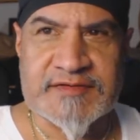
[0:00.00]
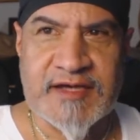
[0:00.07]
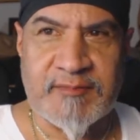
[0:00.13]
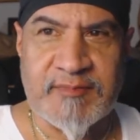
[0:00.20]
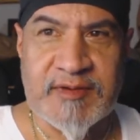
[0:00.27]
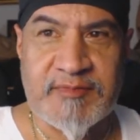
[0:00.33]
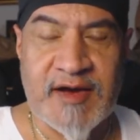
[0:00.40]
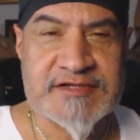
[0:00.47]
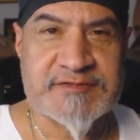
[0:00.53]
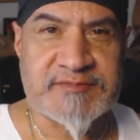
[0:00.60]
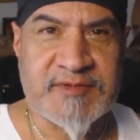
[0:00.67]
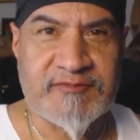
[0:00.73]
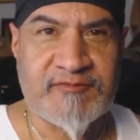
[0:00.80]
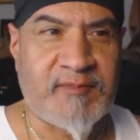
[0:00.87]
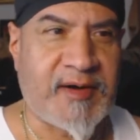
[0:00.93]
It's like people
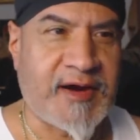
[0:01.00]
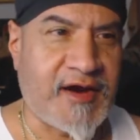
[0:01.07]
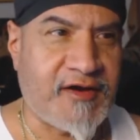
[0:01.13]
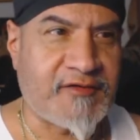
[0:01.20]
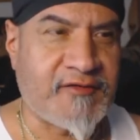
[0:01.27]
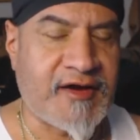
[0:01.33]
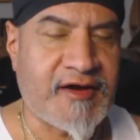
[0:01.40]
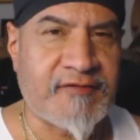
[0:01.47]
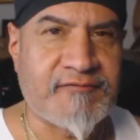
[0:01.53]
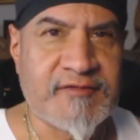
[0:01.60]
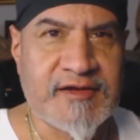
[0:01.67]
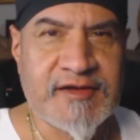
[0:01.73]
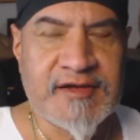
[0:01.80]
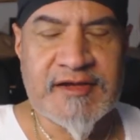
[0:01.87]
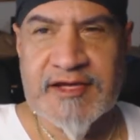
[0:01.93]
asking me for my autograph,
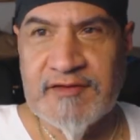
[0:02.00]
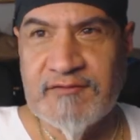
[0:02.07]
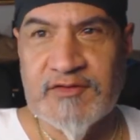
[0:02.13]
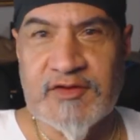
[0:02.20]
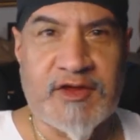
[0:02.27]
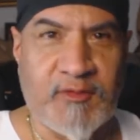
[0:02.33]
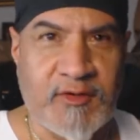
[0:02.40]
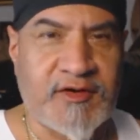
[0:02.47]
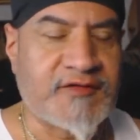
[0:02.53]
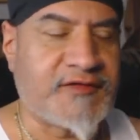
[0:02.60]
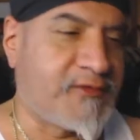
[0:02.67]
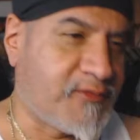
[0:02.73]
even though they weren't.